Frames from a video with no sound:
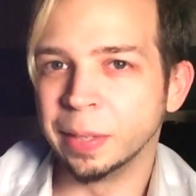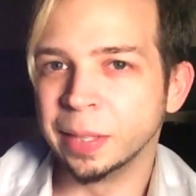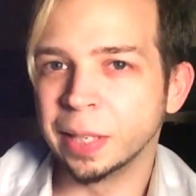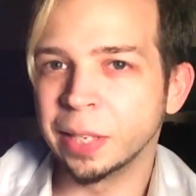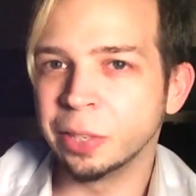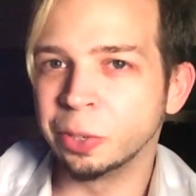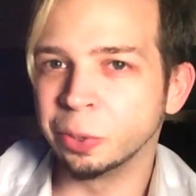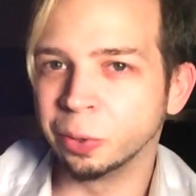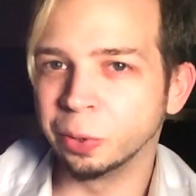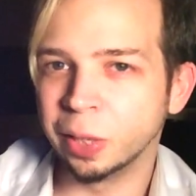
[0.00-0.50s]
And
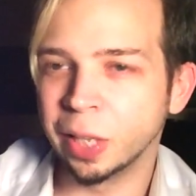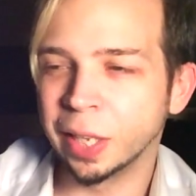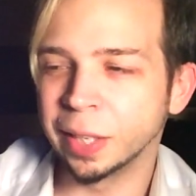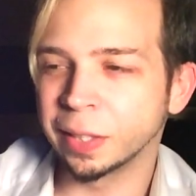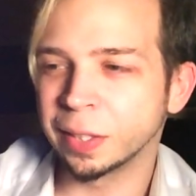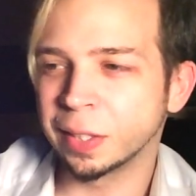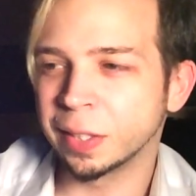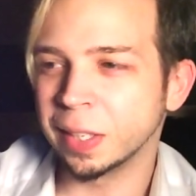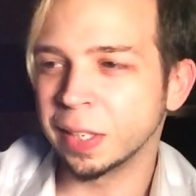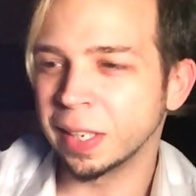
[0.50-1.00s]
then you'll
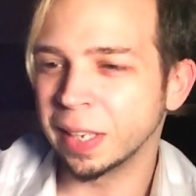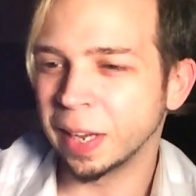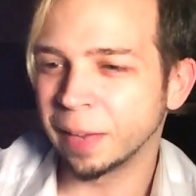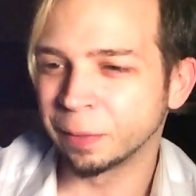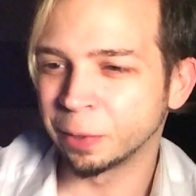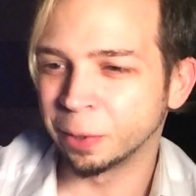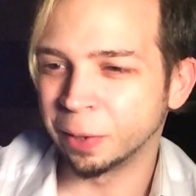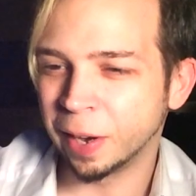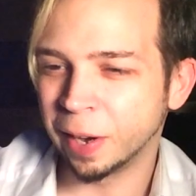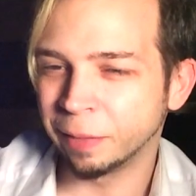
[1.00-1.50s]
like see
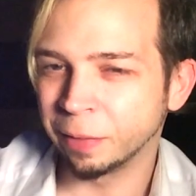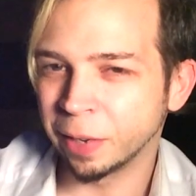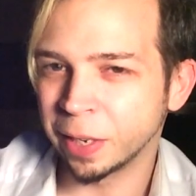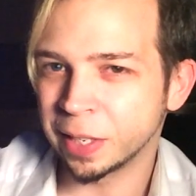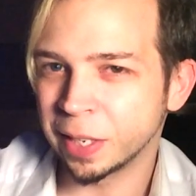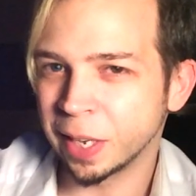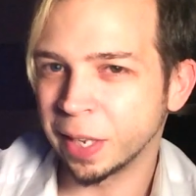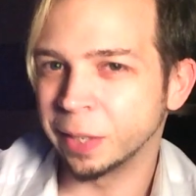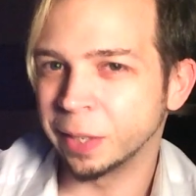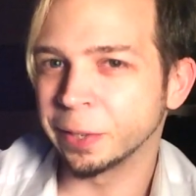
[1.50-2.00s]
after every
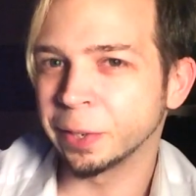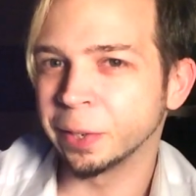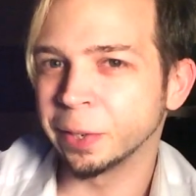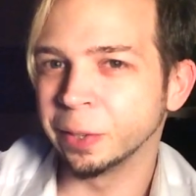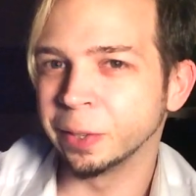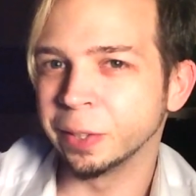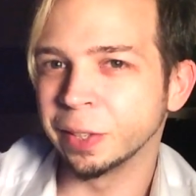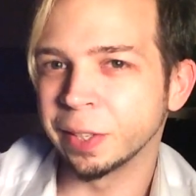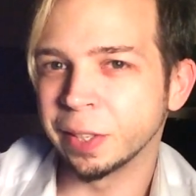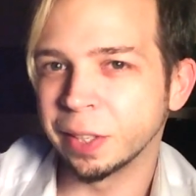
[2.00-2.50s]
10
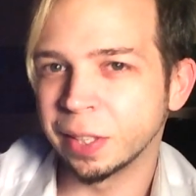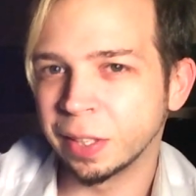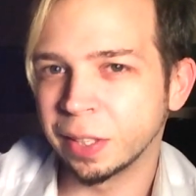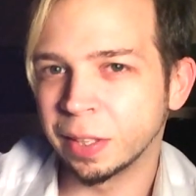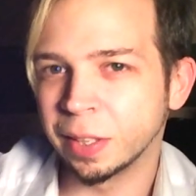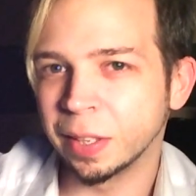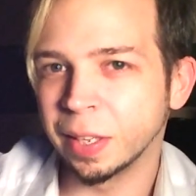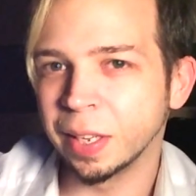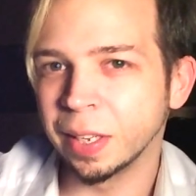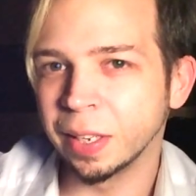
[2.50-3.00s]
turns
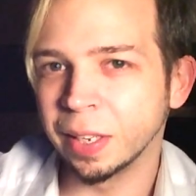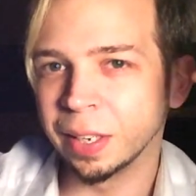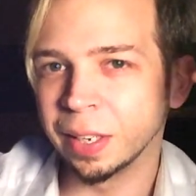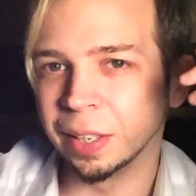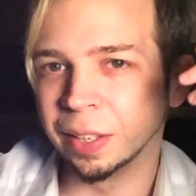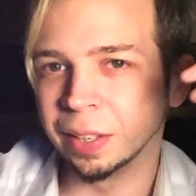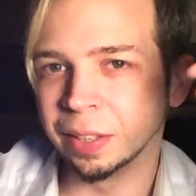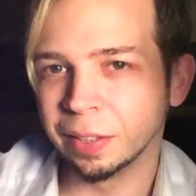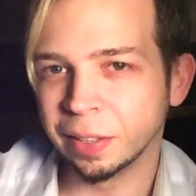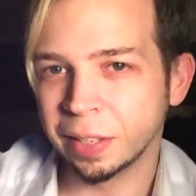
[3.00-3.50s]

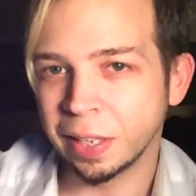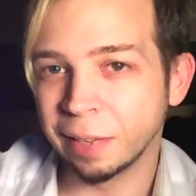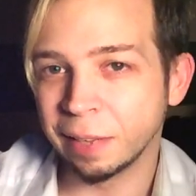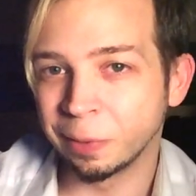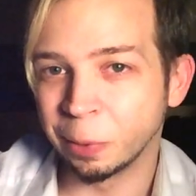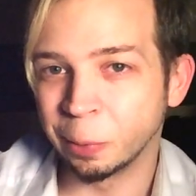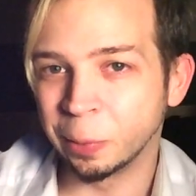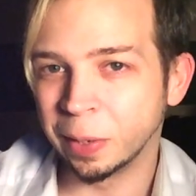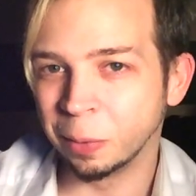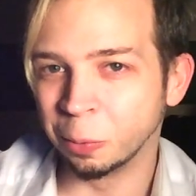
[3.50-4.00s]
the
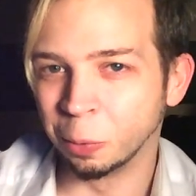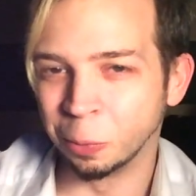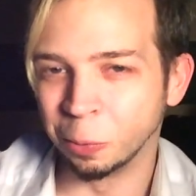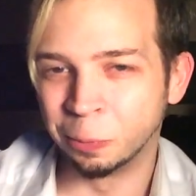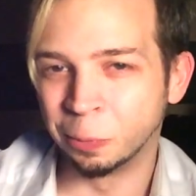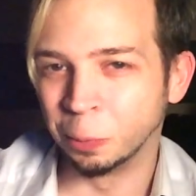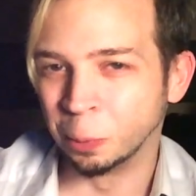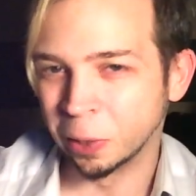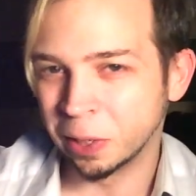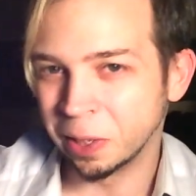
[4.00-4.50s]
FOE will
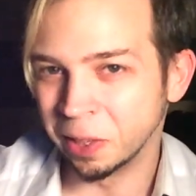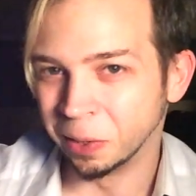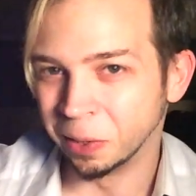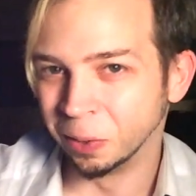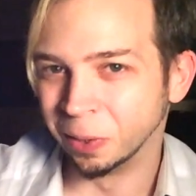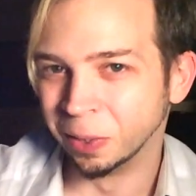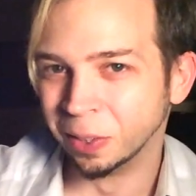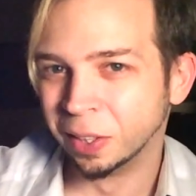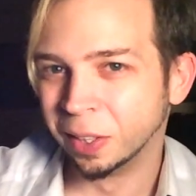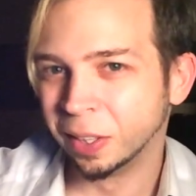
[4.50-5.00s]
full
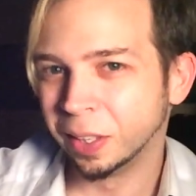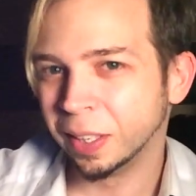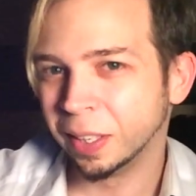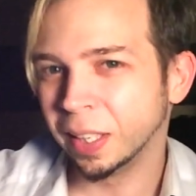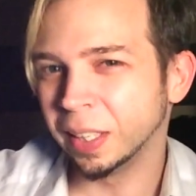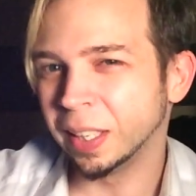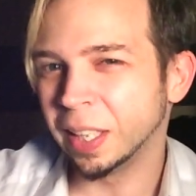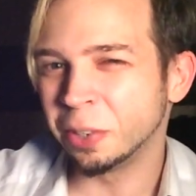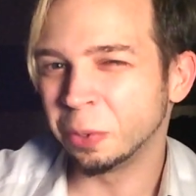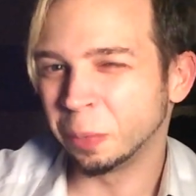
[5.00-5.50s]
heal.
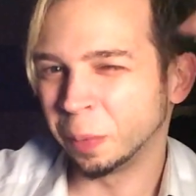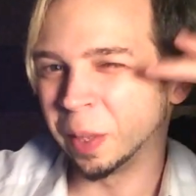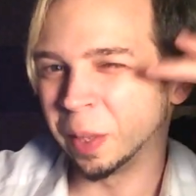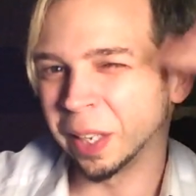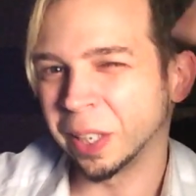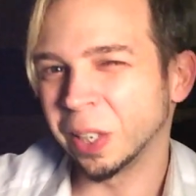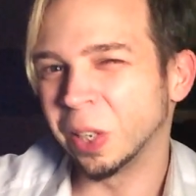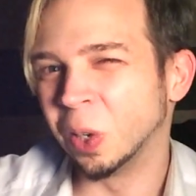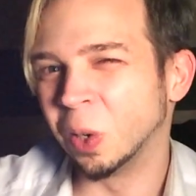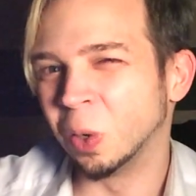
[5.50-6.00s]
And then you'll be
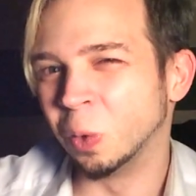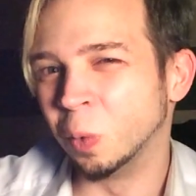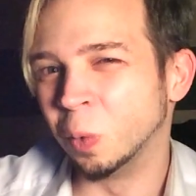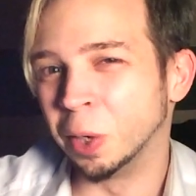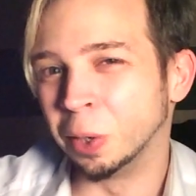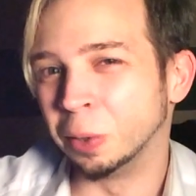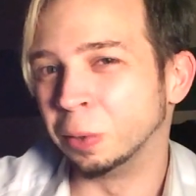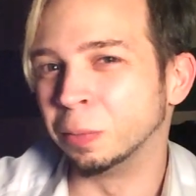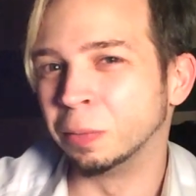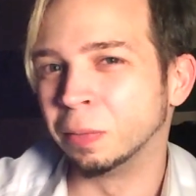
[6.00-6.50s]
like, oh,
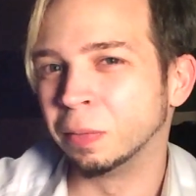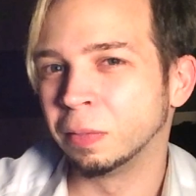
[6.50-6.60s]
well,